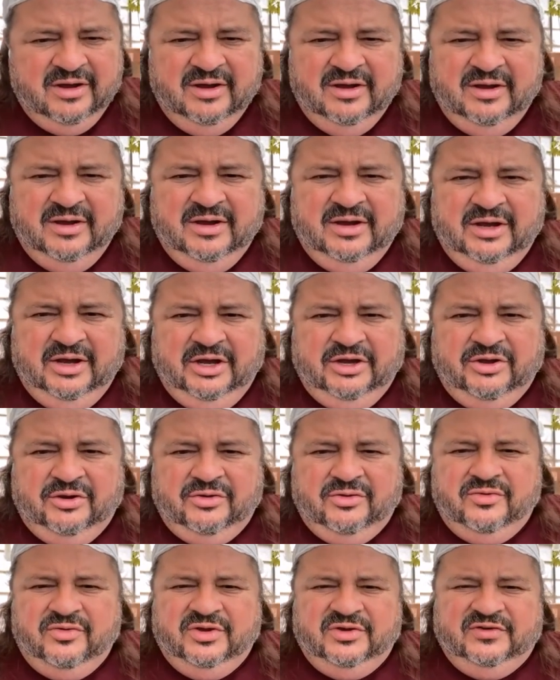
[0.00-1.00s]
And, you know,
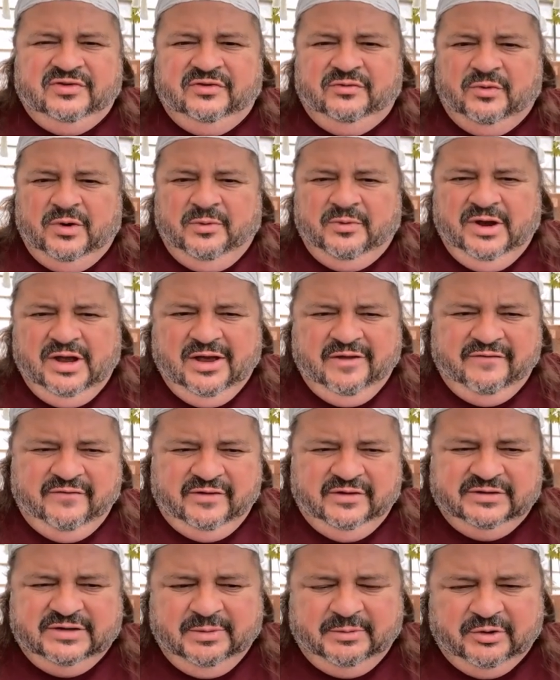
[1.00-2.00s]
this is why we have a
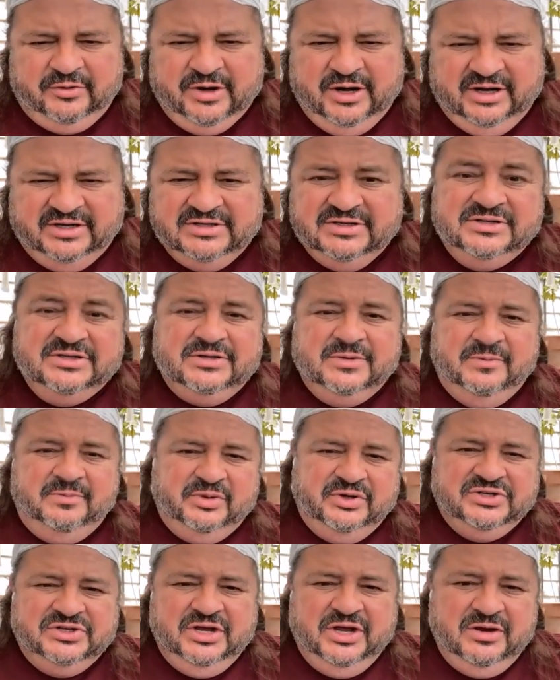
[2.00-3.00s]
democratic system per se.